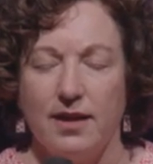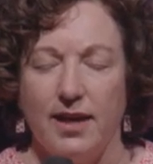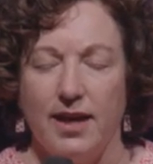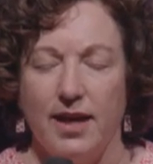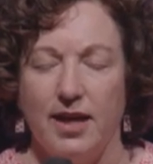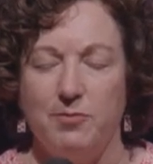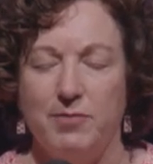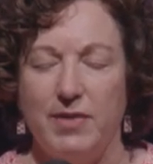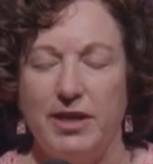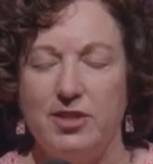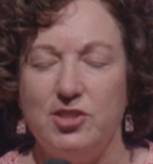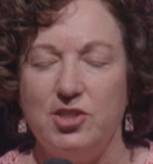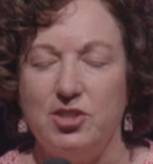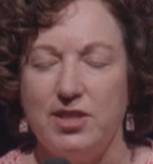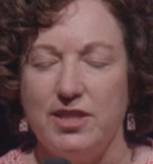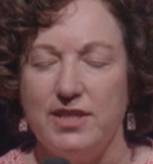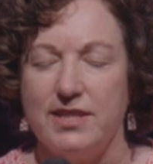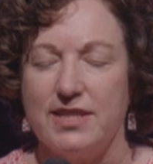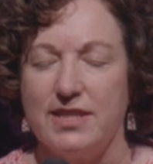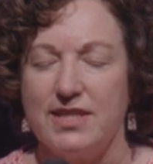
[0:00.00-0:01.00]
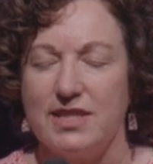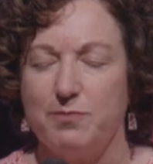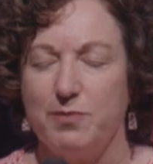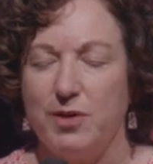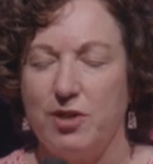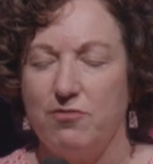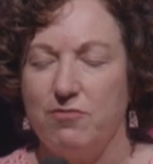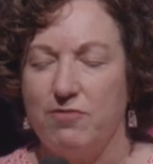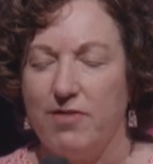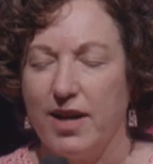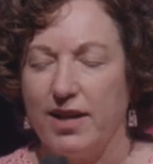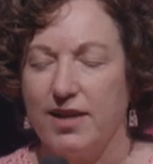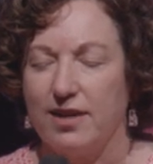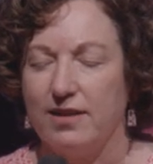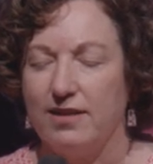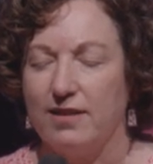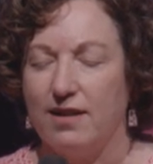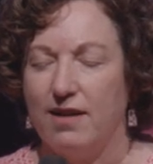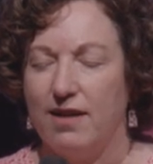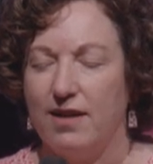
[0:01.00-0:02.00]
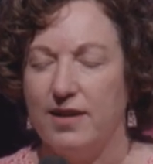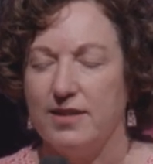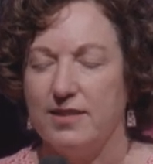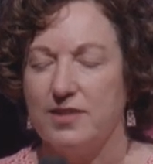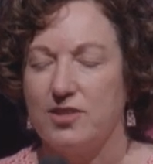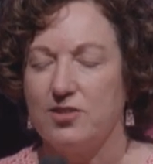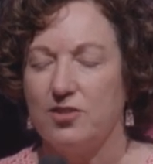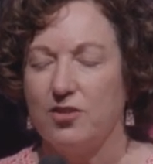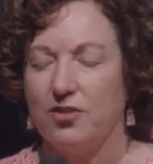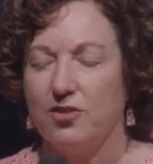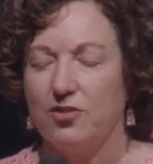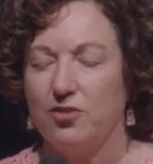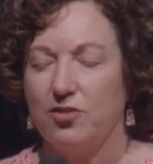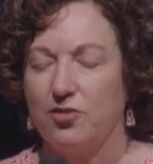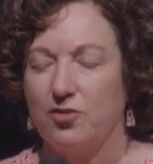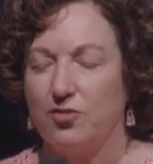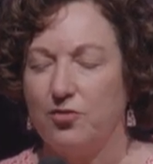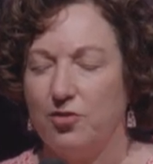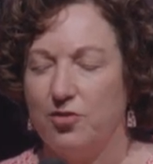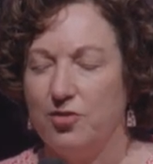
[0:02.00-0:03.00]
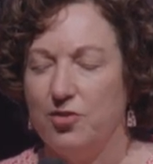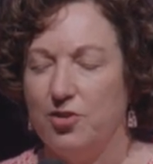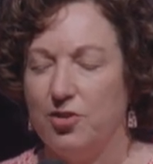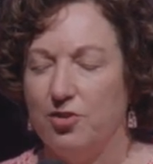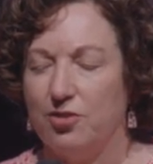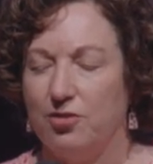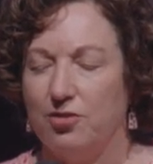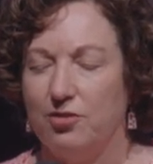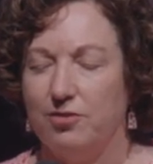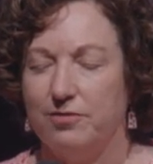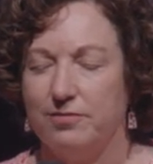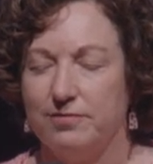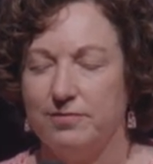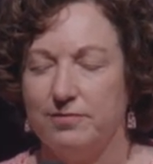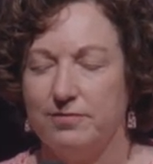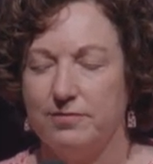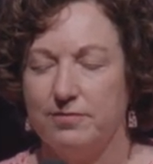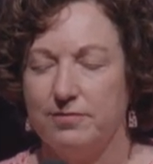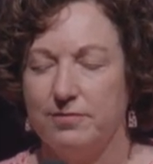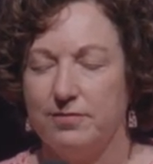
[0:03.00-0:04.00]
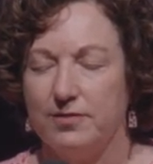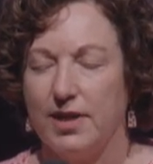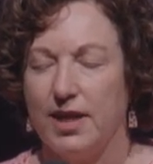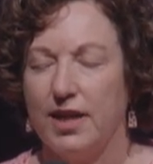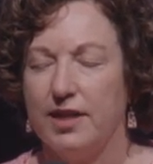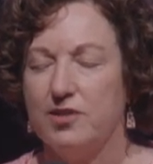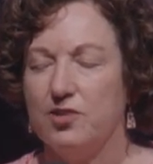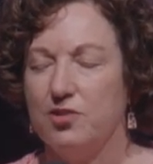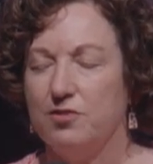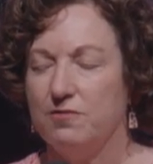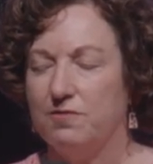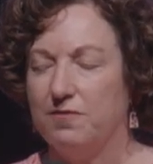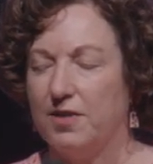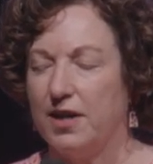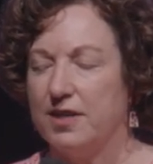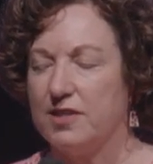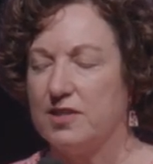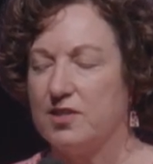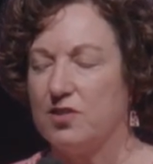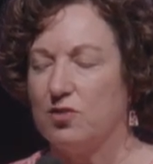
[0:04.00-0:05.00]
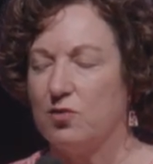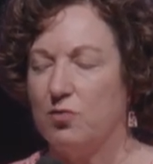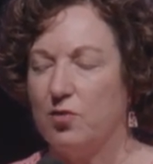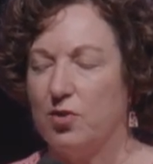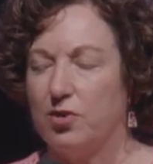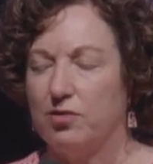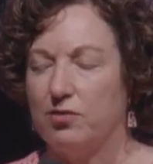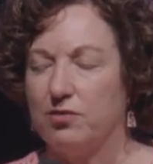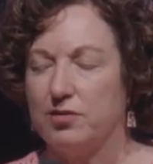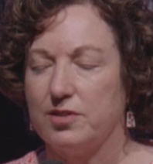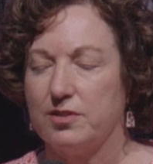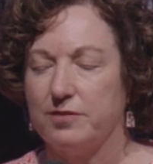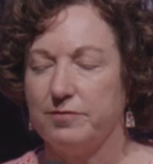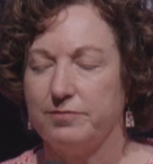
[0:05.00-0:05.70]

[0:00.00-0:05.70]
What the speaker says: And may Jesus be recognized through you as you face the world.